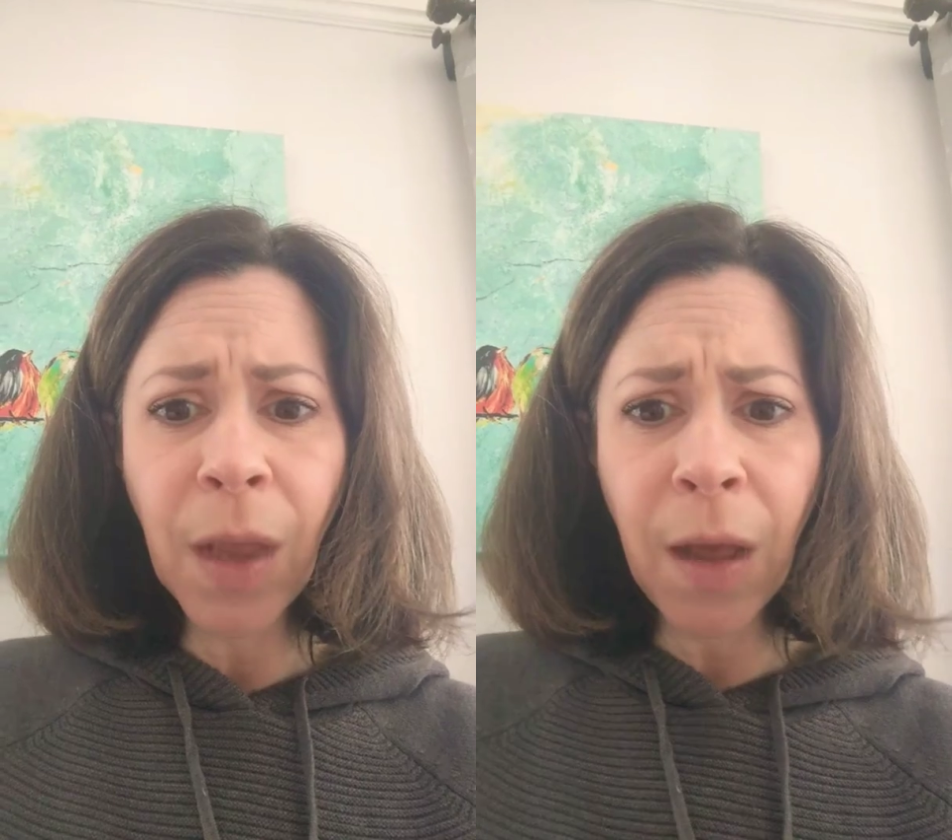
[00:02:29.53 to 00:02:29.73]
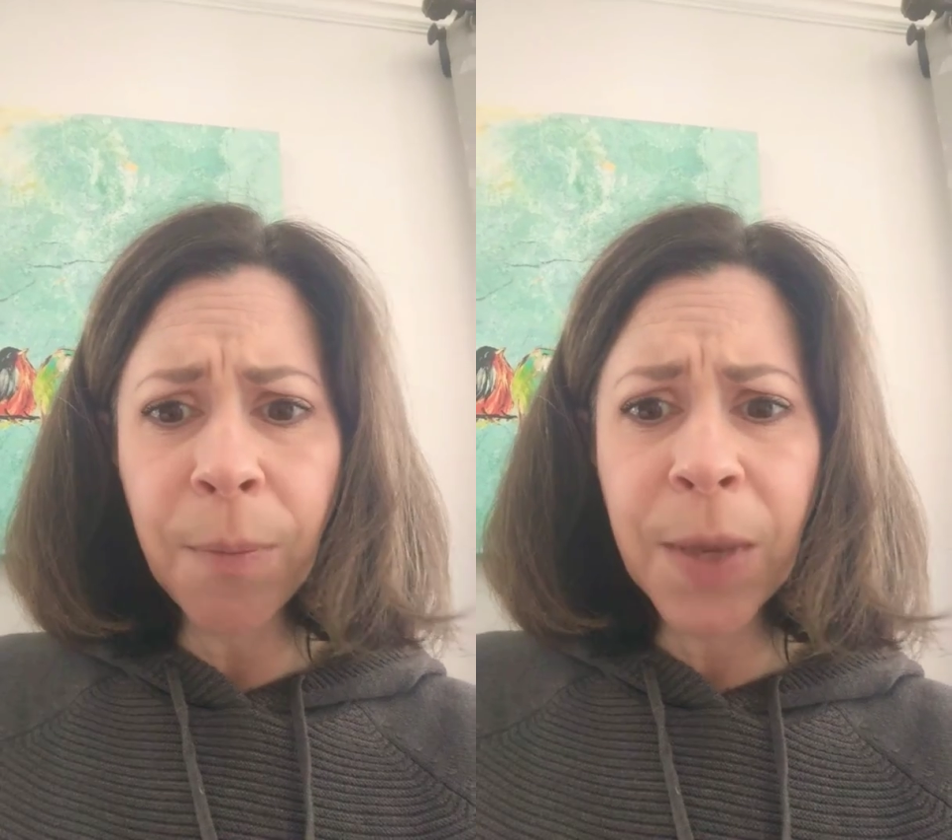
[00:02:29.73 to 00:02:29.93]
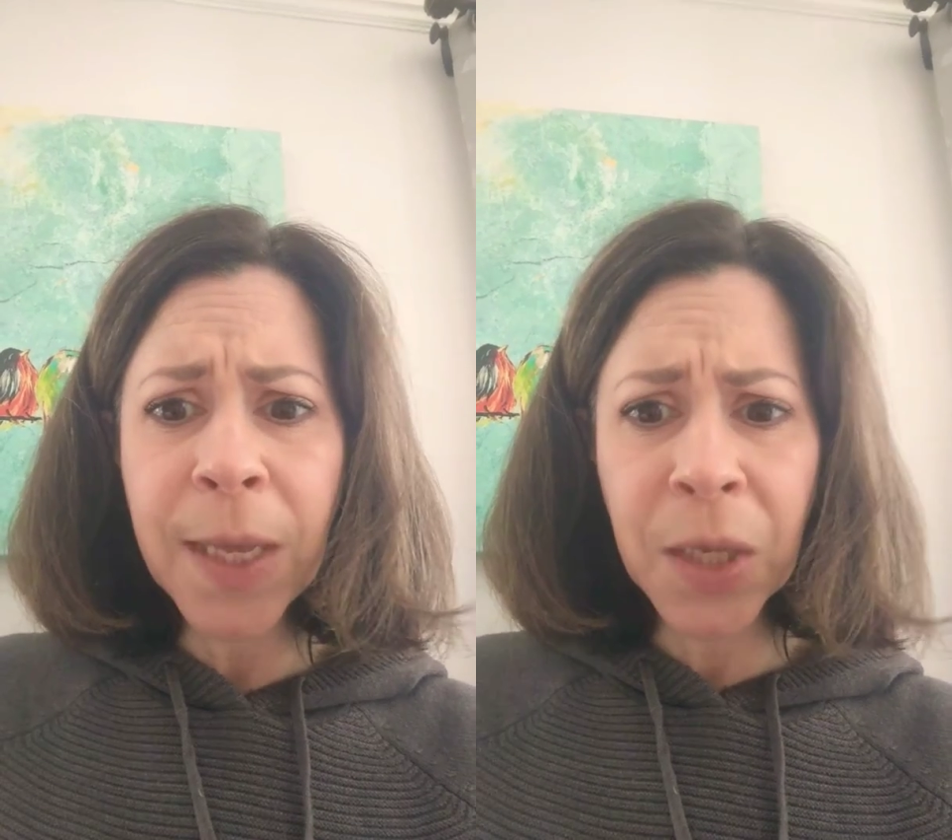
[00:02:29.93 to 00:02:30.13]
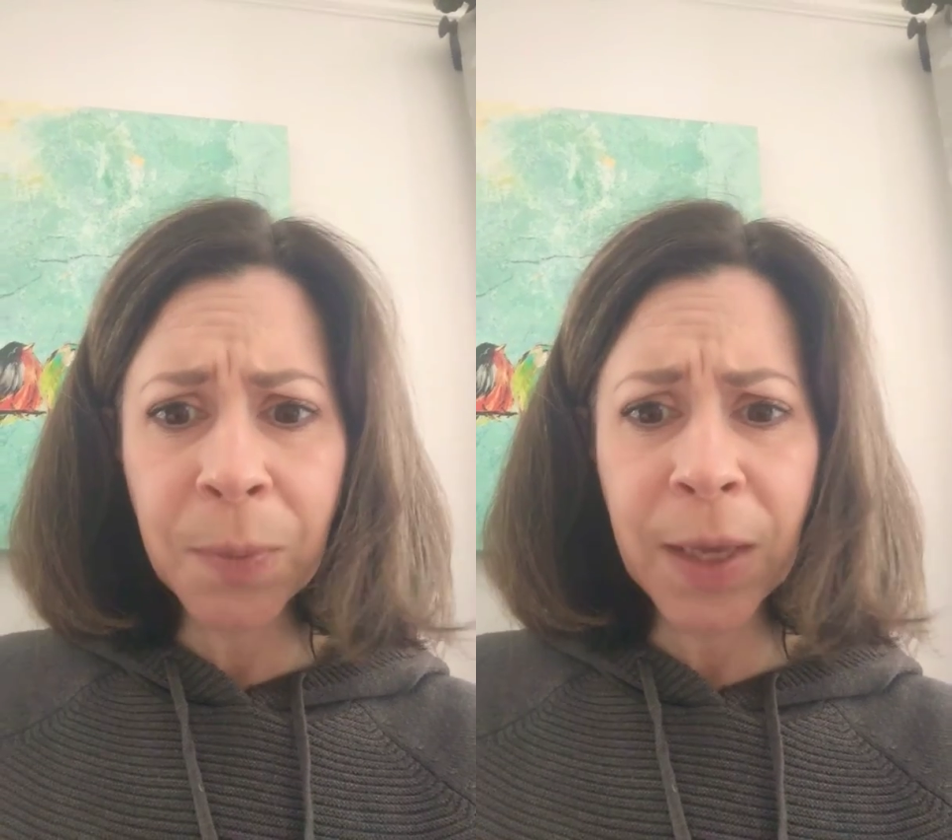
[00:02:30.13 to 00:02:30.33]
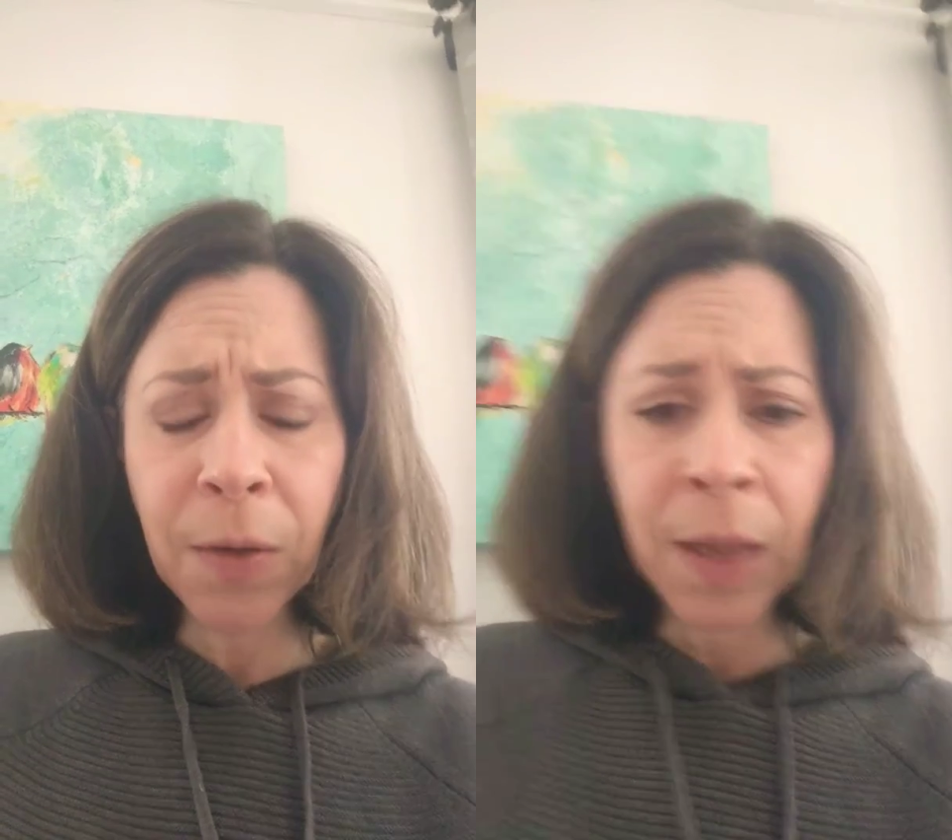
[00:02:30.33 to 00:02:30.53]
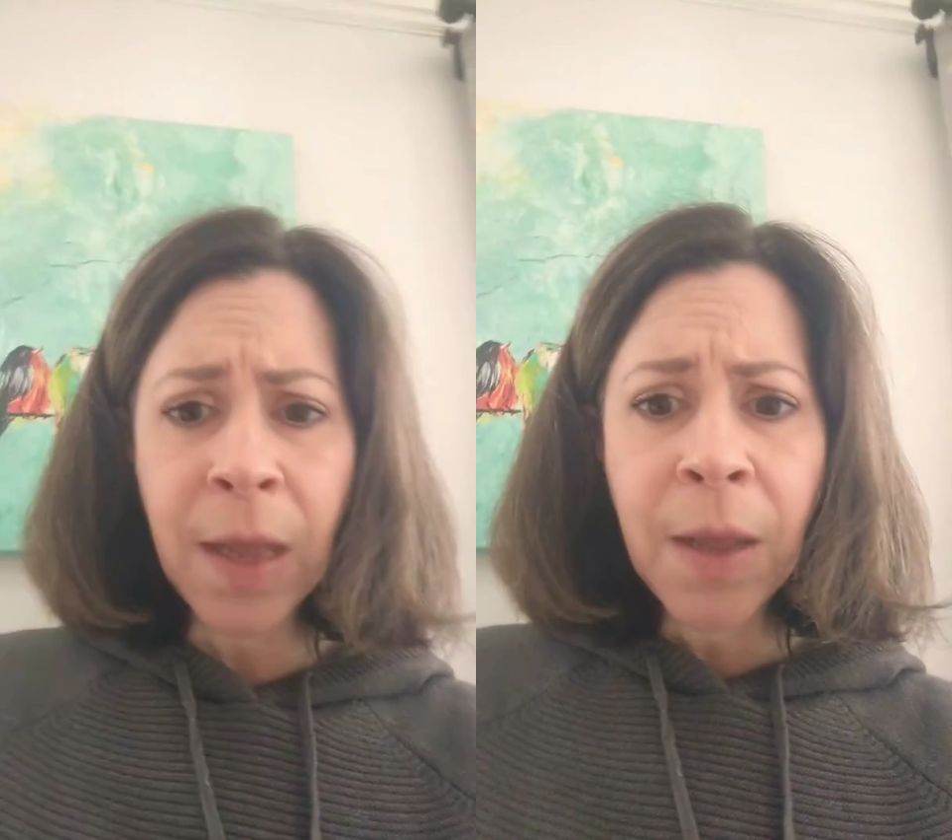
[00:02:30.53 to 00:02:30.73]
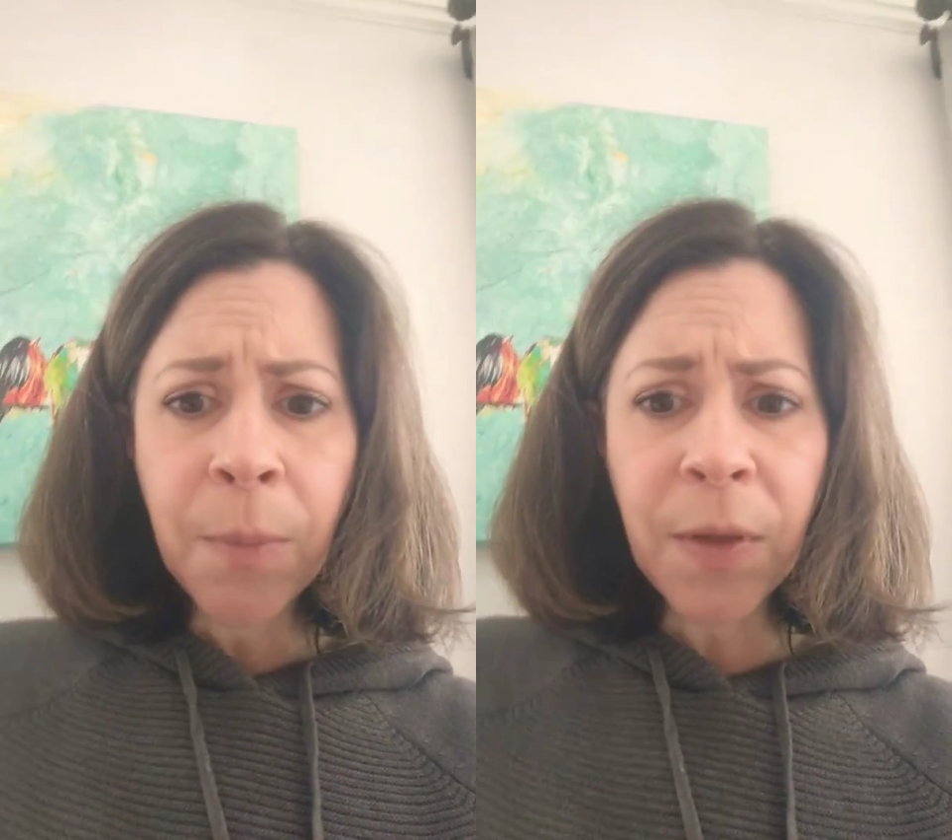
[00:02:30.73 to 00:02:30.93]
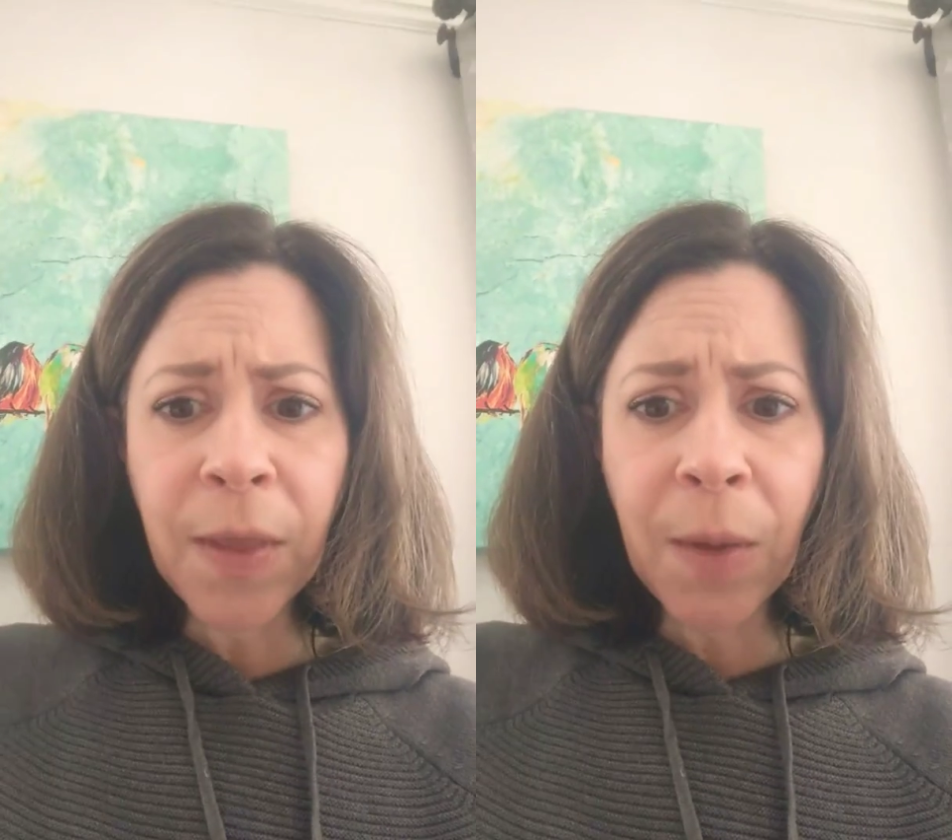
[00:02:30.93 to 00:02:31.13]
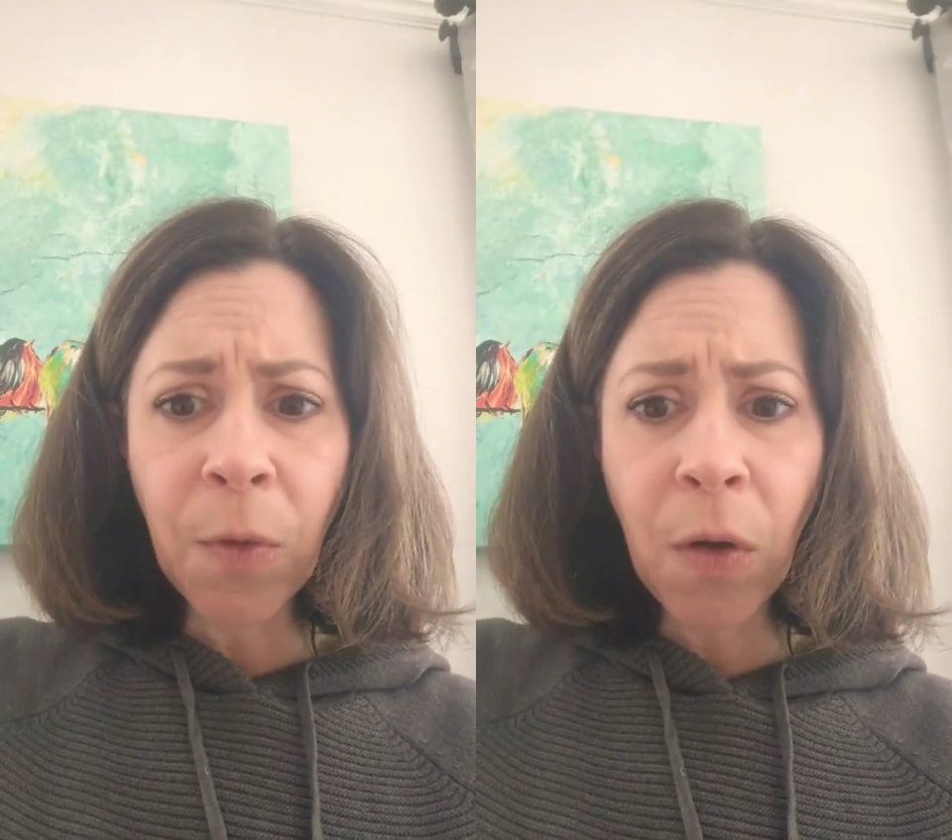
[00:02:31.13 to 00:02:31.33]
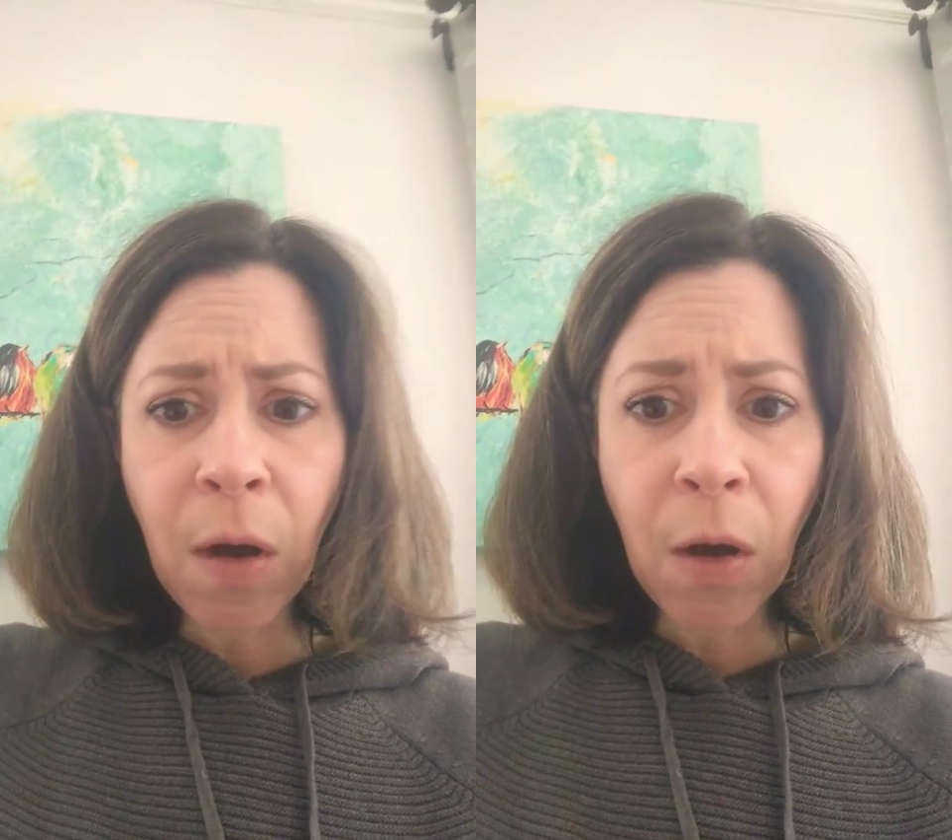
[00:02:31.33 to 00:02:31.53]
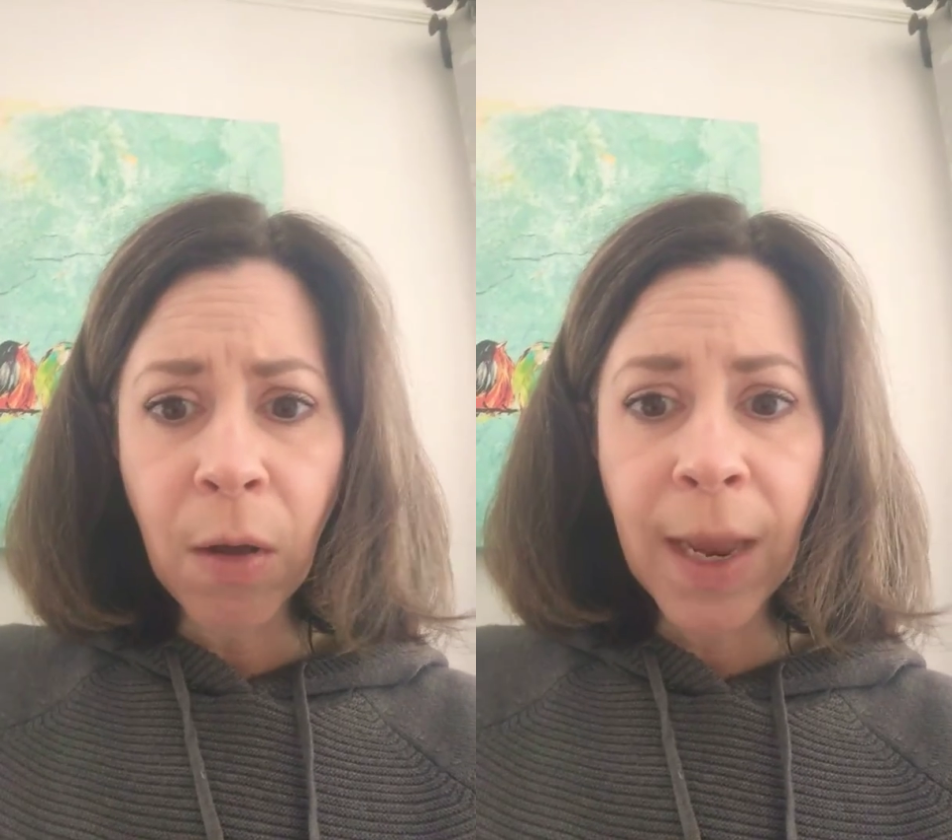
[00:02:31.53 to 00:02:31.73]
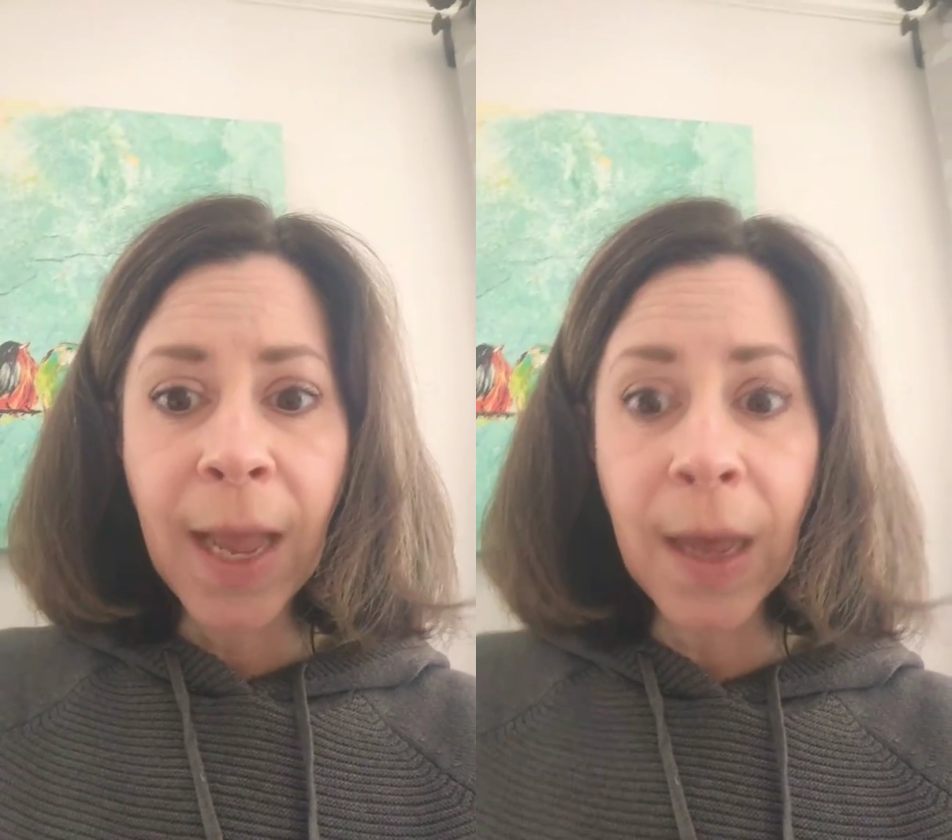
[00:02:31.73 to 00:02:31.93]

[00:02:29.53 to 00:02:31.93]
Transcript: piecemeal, but they will all